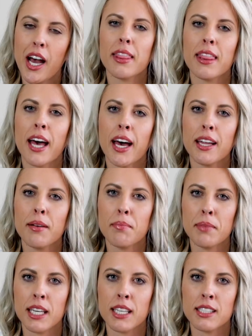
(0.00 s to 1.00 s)
That
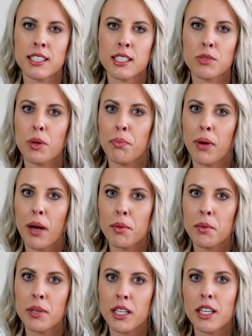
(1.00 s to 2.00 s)
means we
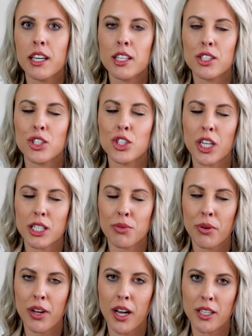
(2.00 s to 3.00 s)
probably just
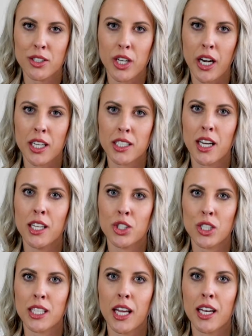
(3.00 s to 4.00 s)
wrote a contract and
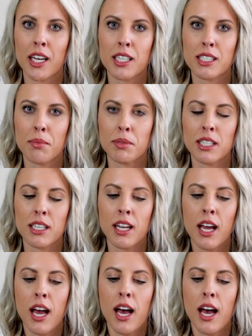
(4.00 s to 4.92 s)
just had it accepted.